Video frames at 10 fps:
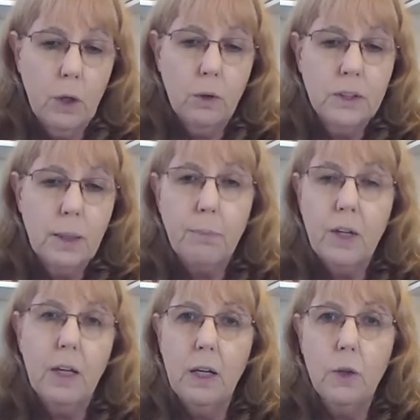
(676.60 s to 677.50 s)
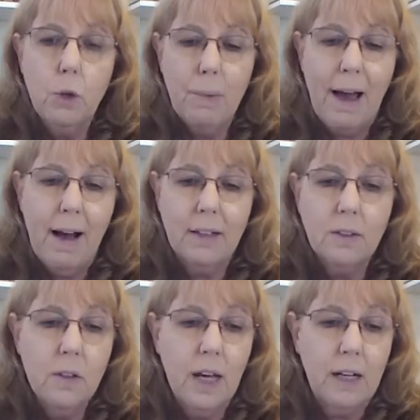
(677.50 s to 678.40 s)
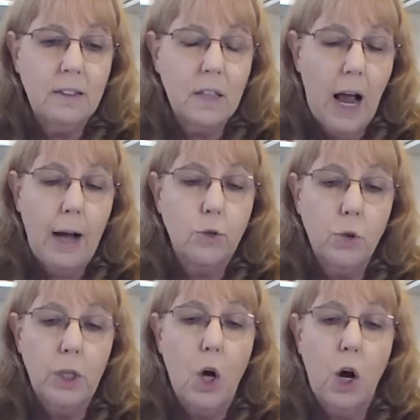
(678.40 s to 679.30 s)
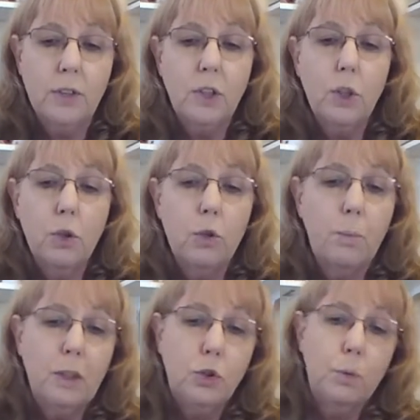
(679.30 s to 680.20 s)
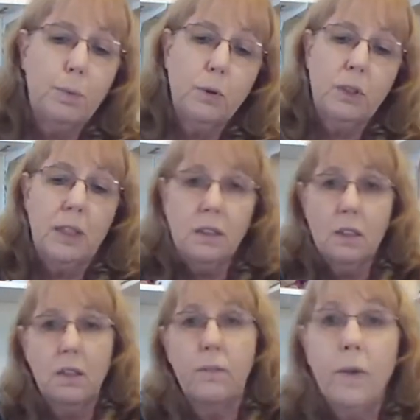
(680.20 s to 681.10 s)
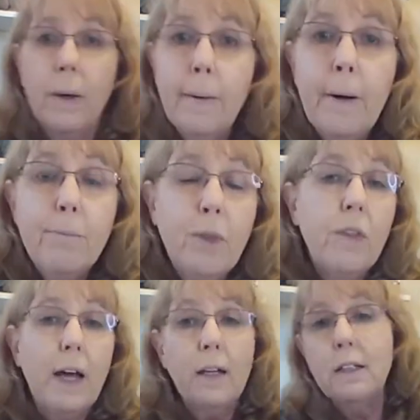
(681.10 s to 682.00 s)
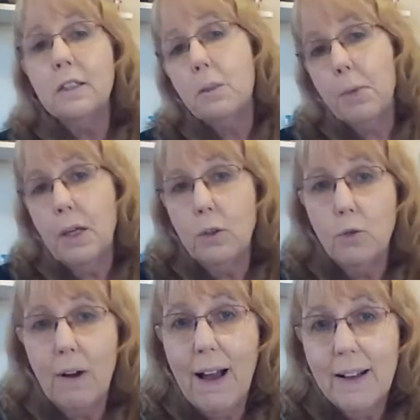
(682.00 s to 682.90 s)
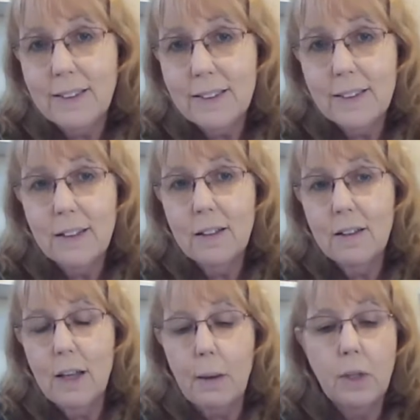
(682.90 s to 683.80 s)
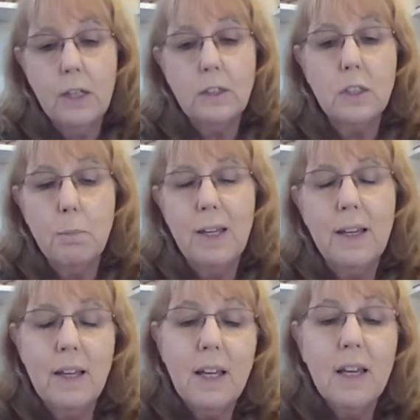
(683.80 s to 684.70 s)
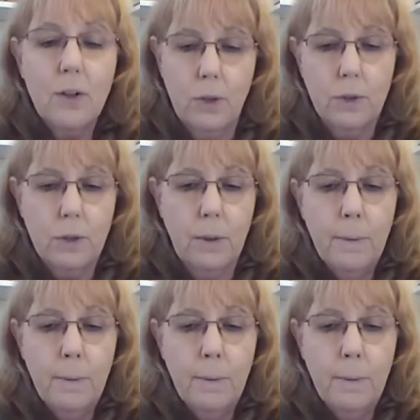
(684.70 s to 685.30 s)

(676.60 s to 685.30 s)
something in your past that is actually causing you to be super sensitive? Then that needs to be addressed. That needs to be healed.